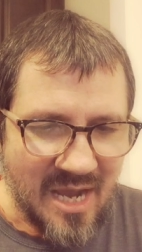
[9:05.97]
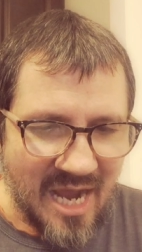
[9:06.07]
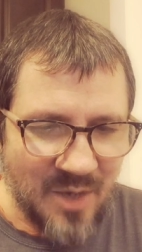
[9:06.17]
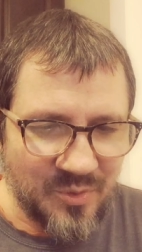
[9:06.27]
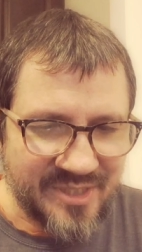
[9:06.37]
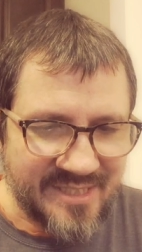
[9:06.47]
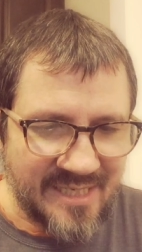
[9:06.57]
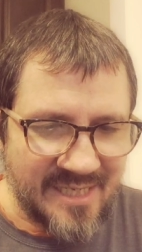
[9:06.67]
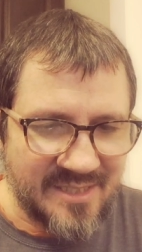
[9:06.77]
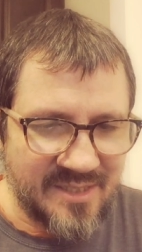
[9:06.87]
I will
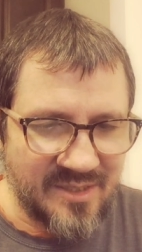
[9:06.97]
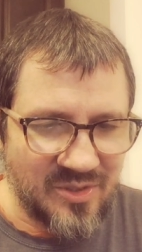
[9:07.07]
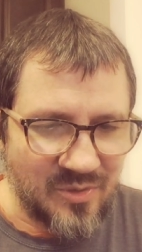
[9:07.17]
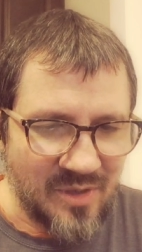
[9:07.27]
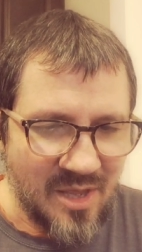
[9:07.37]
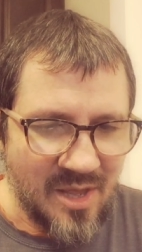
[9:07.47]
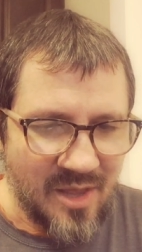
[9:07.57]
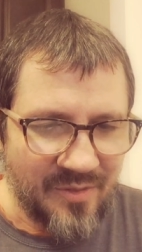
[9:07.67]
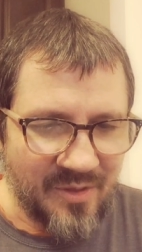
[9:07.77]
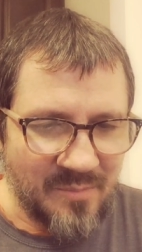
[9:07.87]
sing to you,
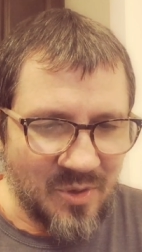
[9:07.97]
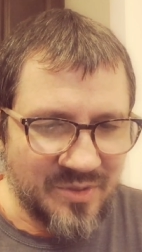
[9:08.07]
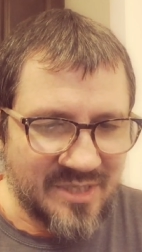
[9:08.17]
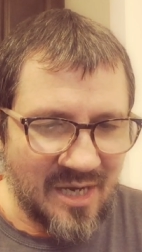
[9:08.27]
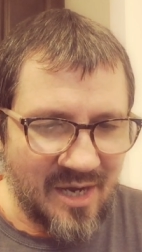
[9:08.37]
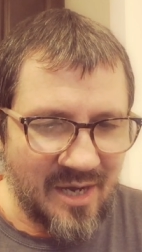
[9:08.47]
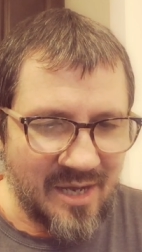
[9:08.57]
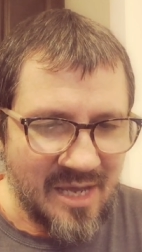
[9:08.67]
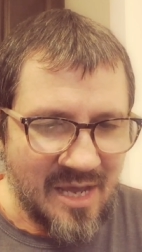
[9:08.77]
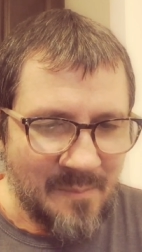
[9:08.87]
the Most
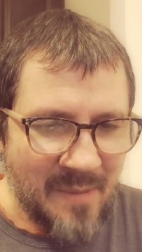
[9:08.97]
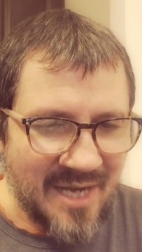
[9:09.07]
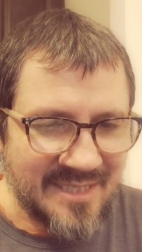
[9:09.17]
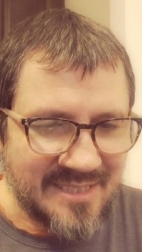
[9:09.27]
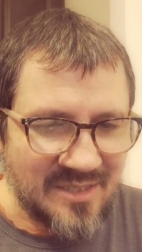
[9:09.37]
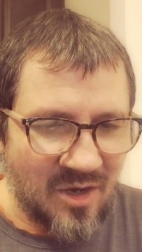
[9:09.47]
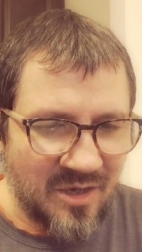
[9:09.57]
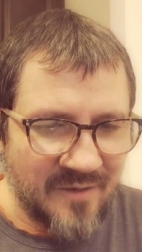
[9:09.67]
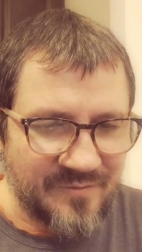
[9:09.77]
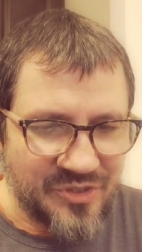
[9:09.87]
High, my
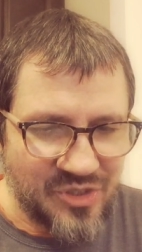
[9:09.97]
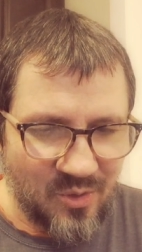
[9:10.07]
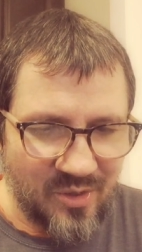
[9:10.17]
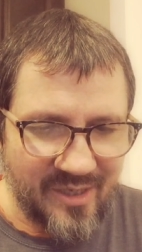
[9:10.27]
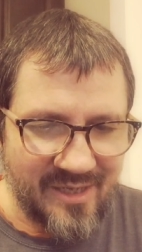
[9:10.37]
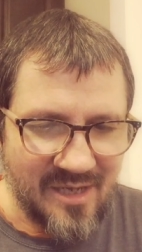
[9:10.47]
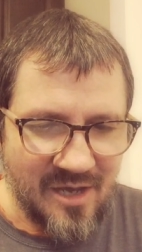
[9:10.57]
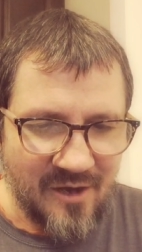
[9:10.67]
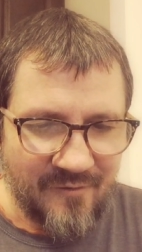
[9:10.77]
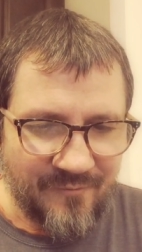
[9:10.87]
song of joy.
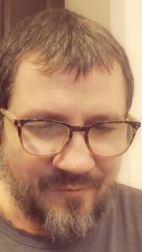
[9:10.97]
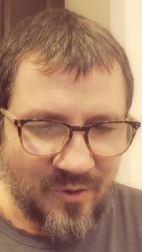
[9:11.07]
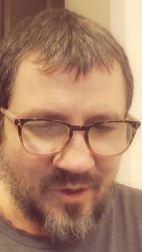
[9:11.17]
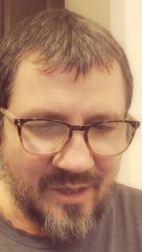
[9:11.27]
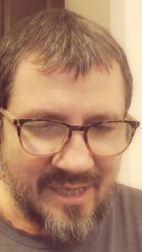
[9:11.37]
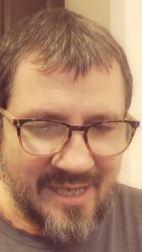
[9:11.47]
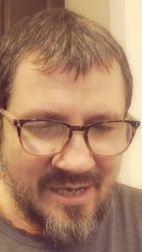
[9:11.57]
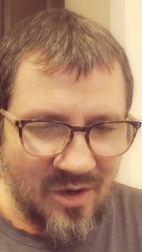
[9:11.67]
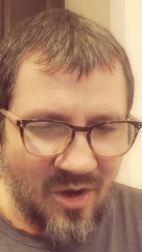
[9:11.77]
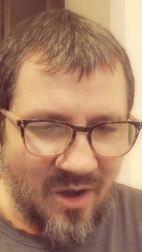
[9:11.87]
For
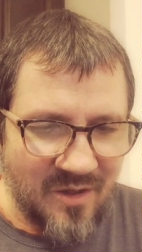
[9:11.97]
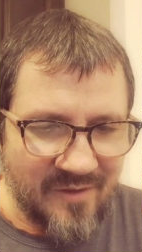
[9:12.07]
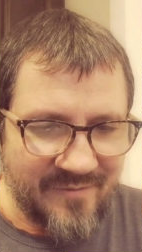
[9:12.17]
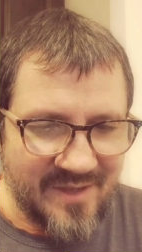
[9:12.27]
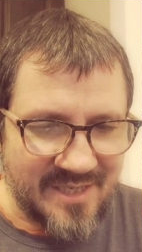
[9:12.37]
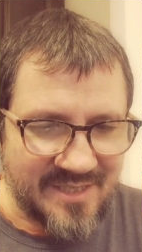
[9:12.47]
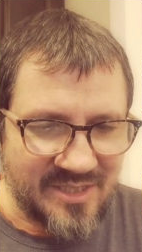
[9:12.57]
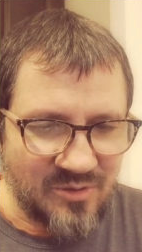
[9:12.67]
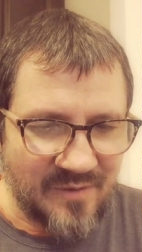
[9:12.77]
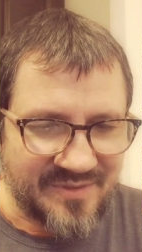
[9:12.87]
in all
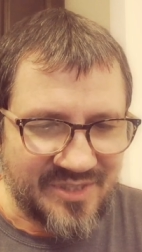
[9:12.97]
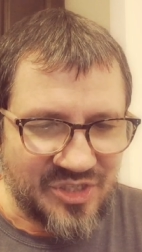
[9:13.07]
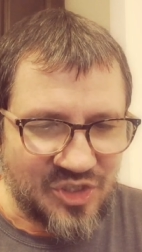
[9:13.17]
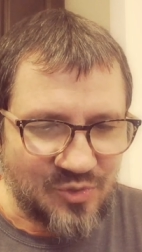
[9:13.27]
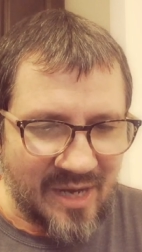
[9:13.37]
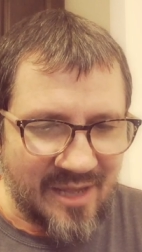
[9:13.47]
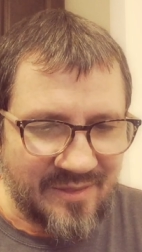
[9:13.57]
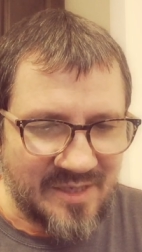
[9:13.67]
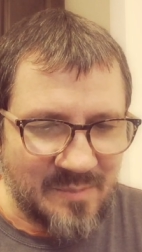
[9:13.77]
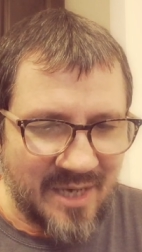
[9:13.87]
this you have
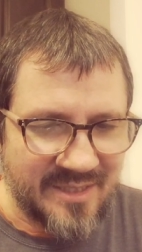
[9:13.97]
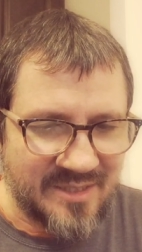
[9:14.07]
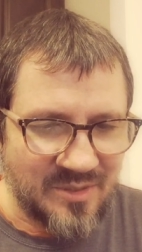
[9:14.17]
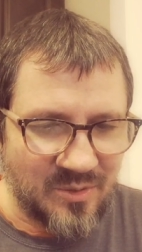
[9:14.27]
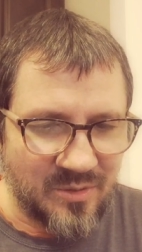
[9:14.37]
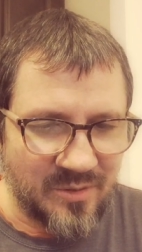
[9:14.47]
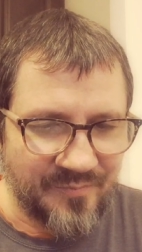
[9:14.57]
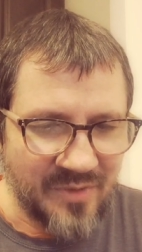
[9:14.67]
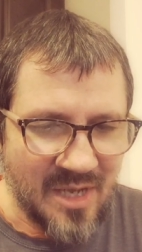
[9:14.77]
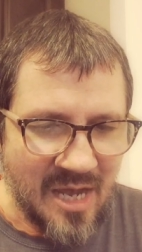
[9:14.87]
strengthened my soul.